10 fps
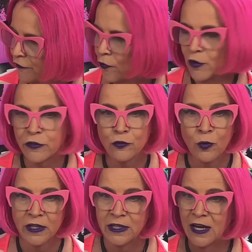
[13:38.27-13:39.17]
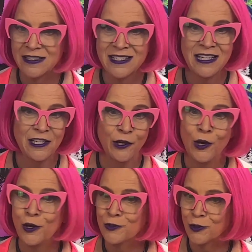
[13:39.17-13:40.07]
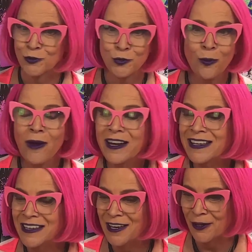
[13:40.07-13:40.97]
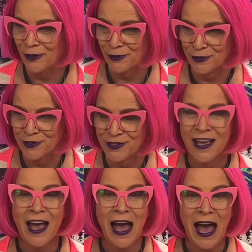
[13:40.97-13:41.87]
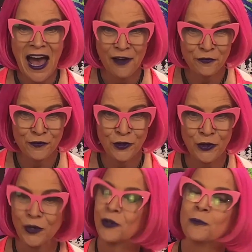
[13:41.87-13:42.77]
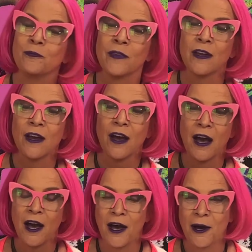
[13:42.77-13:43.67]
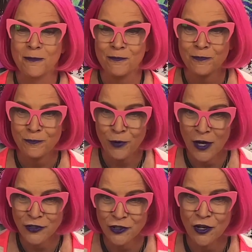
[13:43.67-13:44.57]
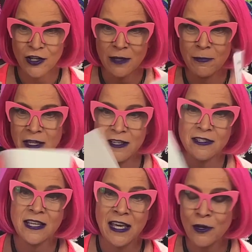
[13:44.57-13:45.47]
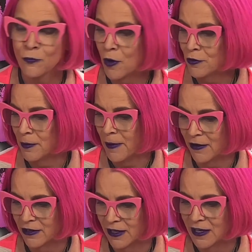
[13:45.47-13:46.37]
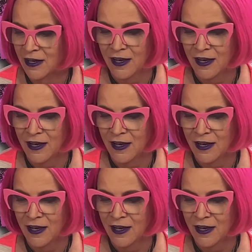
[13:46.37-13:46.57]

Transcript: 4th, 2019. So 20 years after Project Archimedes, he wrote about it.